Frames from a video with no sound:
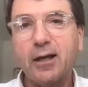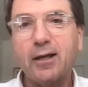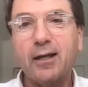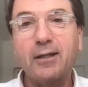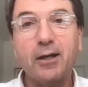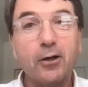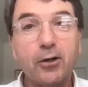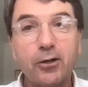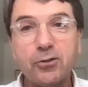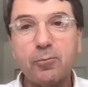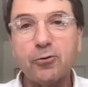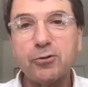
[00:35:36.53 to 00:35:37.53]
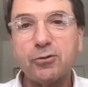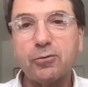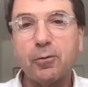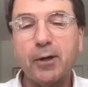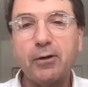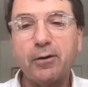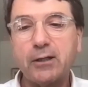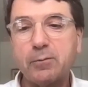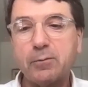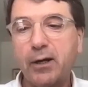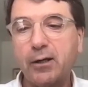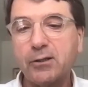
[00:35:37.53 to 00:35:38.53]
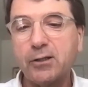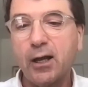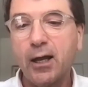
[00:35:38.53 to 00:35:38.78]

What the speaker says: and their customers to a better experience.